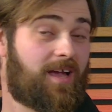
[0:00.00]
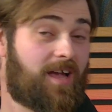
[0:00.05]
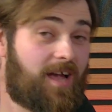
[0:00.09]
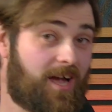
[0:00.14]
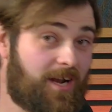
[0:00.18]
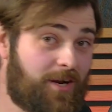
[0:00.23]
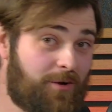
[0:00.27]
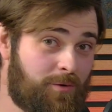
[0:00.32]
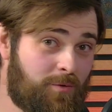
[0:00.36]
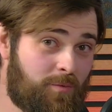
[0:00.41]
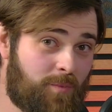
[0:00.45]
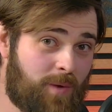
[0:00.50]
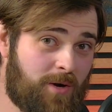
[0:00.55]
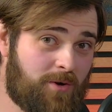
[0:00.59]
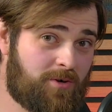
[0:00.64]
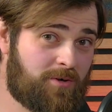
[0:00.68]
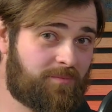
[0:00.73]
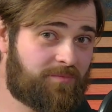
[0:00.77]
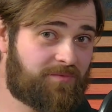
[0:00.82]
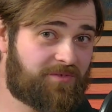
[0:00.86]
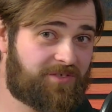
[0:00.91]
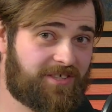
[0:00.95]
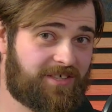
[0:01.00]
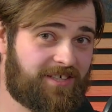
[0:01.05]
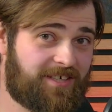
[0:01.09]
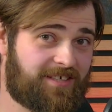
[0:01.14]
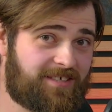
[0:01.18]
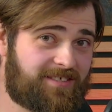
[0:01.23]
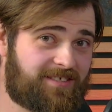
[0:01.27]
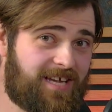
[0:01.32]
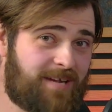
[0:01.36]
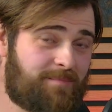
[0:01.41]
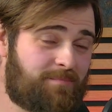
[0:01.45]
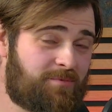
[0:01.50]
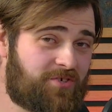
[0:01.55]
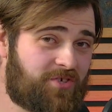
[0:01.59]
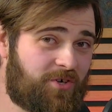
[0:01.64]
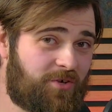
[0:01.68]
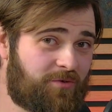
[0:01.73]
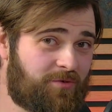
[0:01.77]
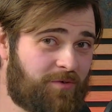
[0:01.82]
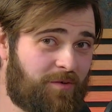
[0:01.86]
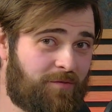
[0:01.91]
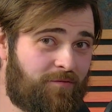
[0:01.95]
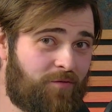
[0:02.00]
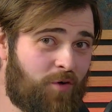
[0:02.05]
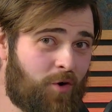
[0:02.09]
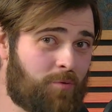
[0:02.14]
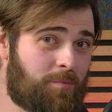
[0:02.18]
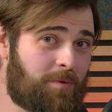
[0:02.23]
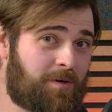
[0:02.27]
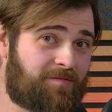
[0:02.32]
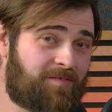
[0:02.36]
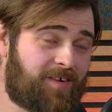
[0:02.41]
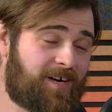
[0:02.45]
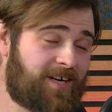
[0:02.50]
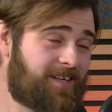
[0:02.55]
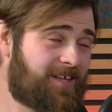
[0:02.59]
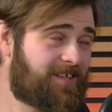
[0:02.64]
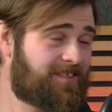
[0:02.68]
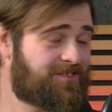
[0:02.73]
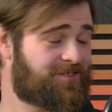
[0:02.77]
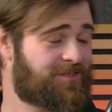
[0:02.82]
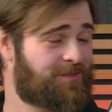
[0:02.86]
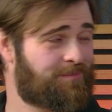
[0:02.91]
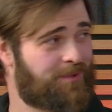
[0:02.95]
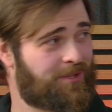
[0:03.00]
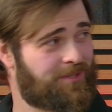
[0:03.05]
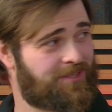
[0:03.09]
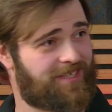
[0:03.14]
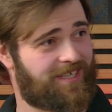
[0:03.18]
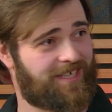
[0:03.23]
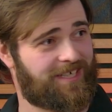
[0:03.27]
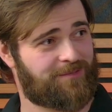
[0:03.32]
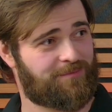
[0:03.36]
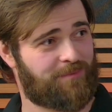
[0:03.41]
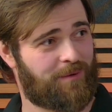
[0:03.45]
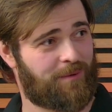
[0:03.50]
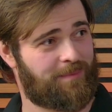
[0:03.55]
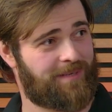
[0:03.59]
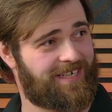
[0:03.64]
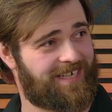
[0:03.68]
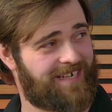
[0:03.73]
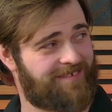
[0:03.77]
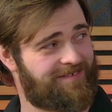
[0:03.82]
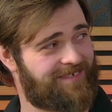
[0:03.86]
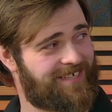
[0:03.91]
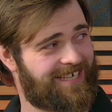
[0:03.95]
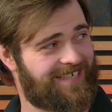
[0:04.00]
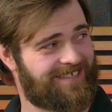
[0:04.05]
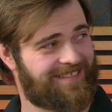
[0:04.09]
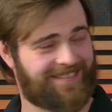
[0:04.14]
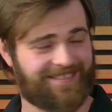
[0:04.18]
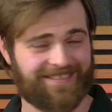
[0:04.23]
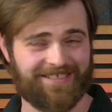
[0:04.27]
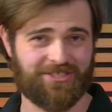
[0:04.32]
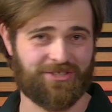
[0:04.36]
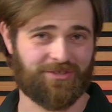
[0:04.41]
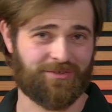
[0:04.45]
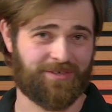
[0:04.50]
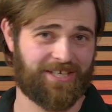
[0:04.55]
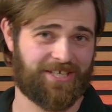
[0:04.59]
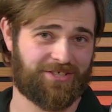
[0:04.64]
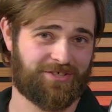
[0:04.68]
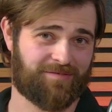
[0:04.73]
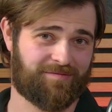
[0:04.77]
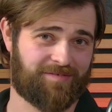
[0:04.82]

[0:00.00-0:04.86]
Hello and welcome to the next episode of Forward Finance, the podcast where we navigate the digital age of